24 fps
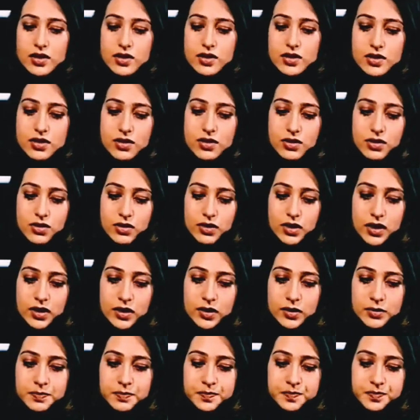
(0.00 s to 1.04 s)
So
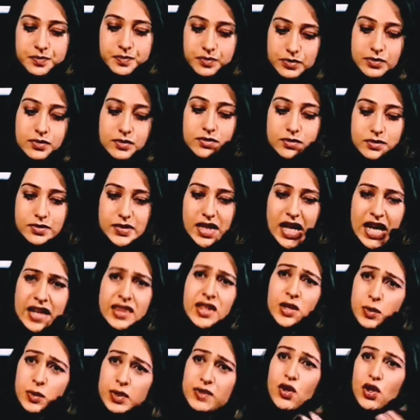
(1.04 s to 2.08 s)
I
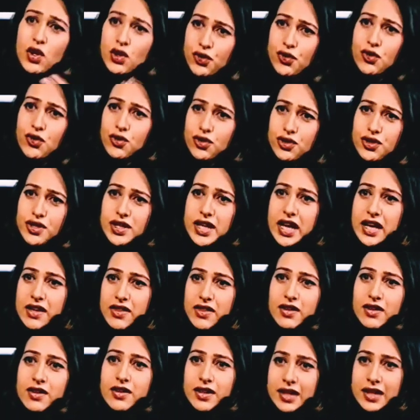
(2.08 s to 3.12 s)
think we've all grown
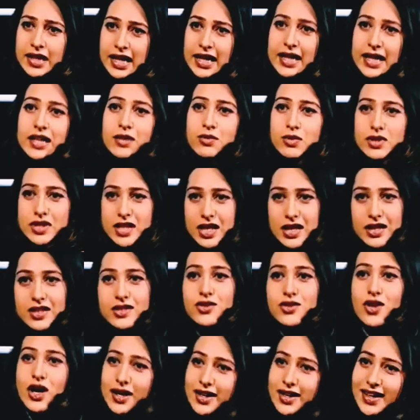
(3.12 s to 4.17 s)
together, and like it was our
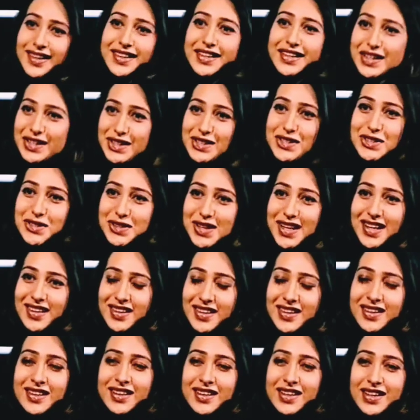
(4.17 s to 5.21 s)
struggling years
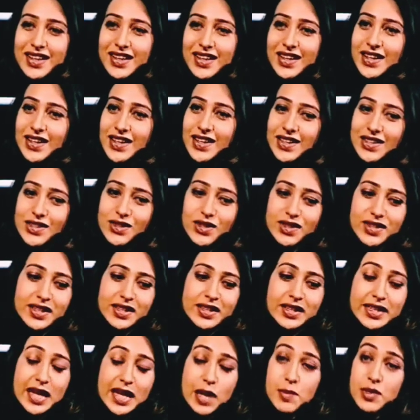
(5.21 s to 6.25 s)
together. So I think
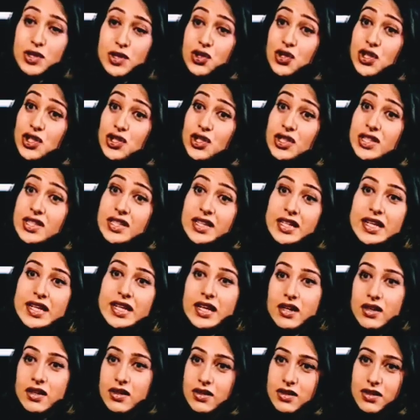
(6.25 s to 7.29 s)
the chemistry just
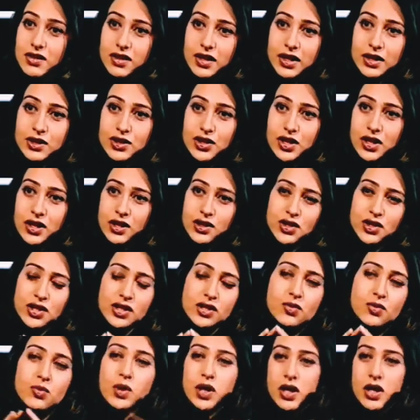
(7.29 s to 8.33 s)
clicked. It
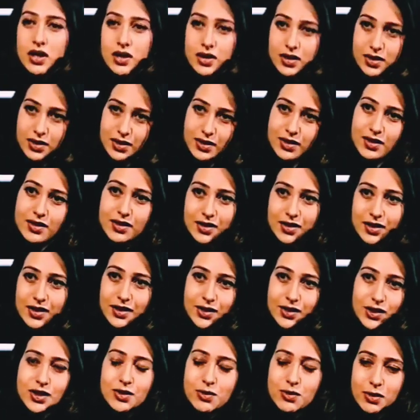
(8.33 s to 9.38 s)
just worked.
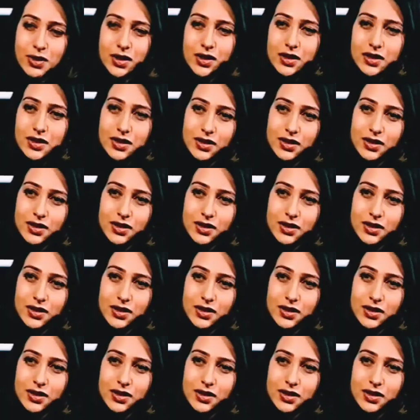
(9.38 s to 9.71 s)
It just worked.